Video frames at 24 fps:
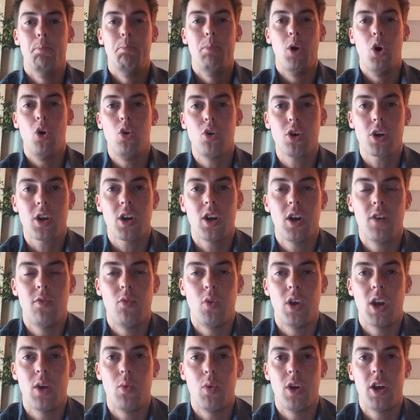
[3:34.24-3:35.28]
bulk of
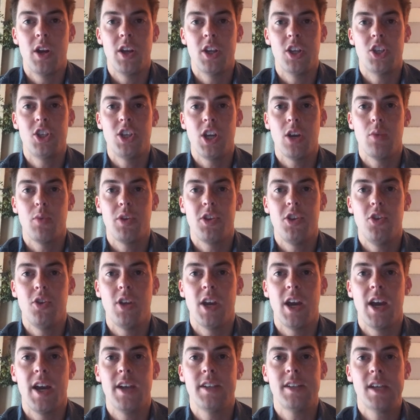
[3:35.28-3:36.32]
what I wanted to share with you
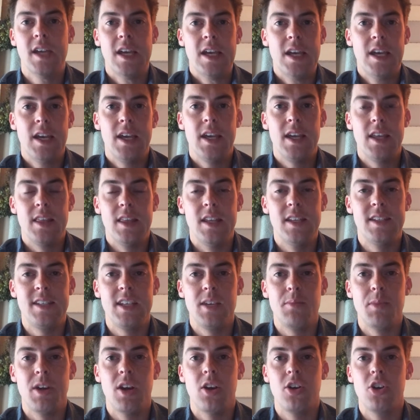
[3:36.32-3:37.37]
guys. In this
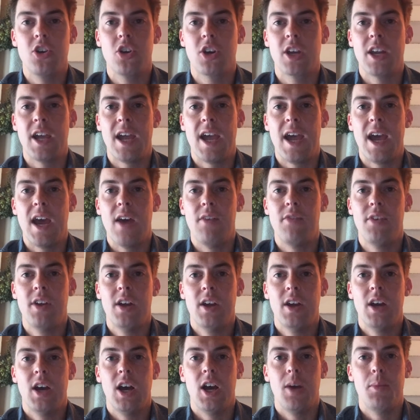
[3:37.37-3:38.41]
email, you're going to have
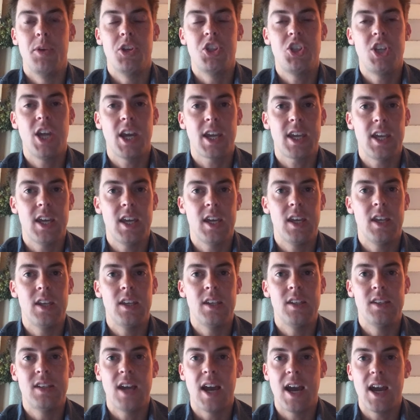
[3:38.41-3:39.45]
a
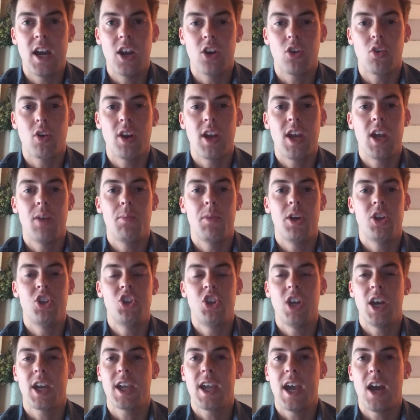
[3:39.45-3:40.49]
check-in diagram, a
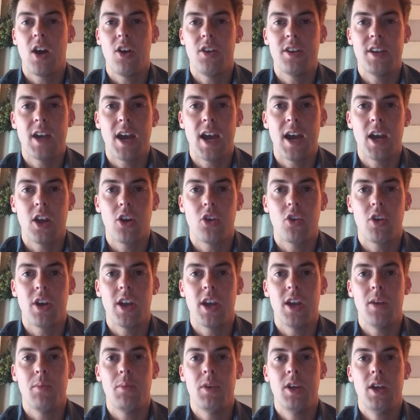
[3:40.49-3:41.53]
checkout
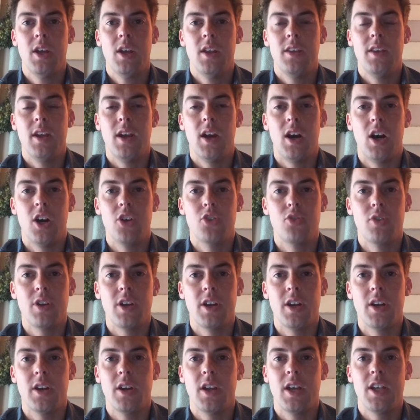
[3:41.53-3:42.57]
diagram that
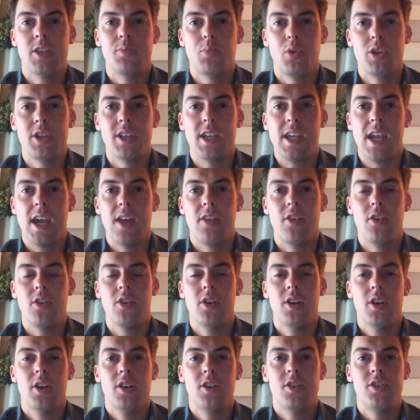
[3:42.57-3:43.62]
Andrea has put
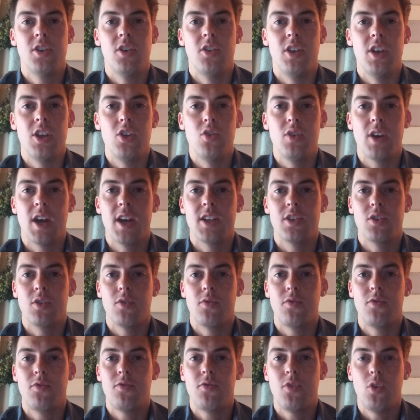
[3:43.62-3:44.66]
together, so that you guys are
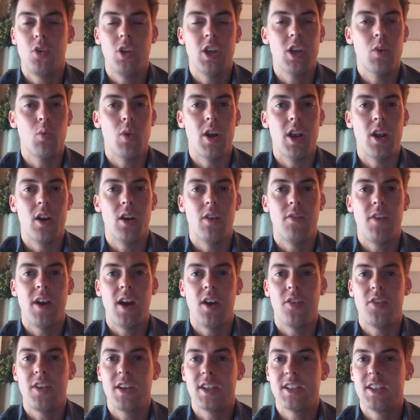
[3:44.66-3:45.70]
fully aware of
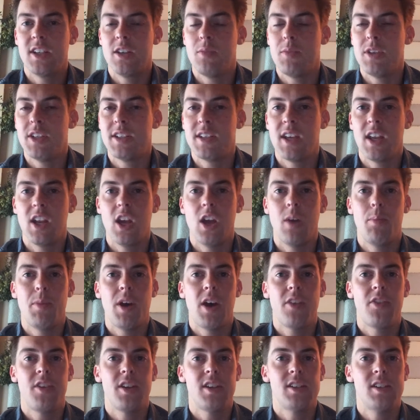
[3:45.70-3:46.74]
how things need to be set up,
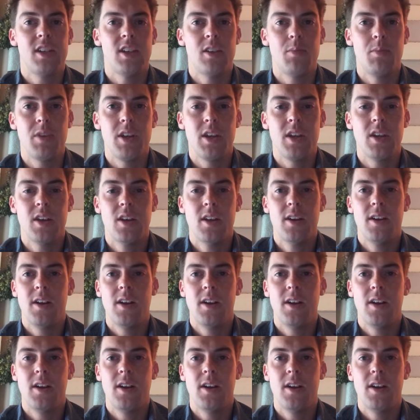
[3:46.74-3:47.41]
how things need to be